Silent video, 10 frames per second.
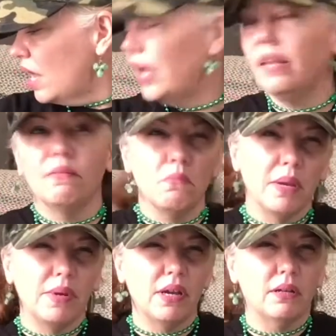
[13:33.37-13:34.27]
and
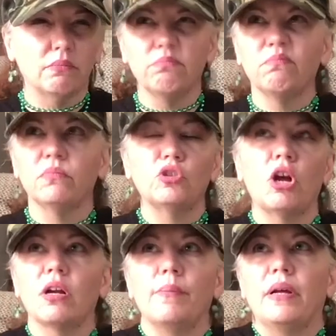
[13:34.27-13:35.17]
maybe I'll
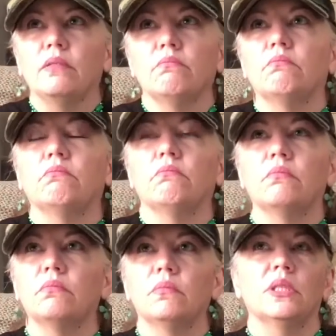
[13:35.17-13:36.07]
talk about
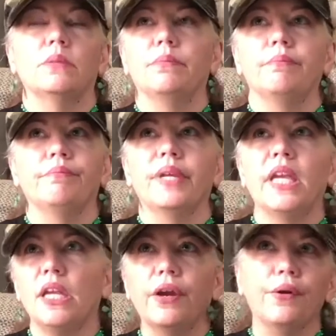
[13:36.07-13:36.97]
some
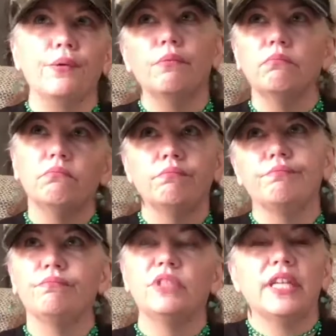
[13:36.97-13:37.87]
keto
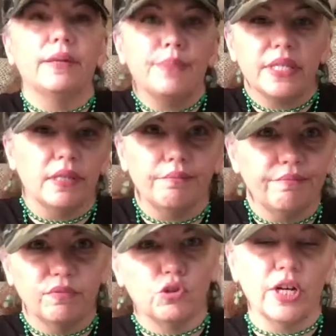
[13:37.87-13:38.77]
tips and
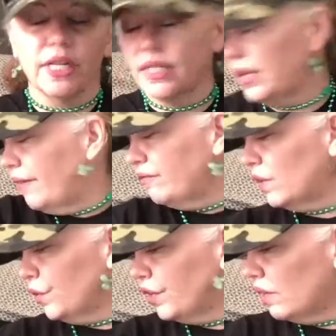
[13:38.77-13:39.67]
tricks I've
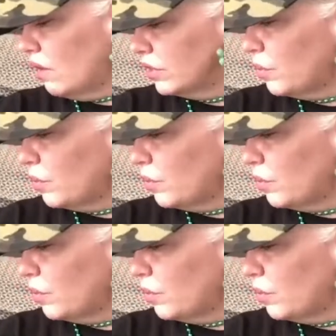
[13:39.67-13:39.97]
learned along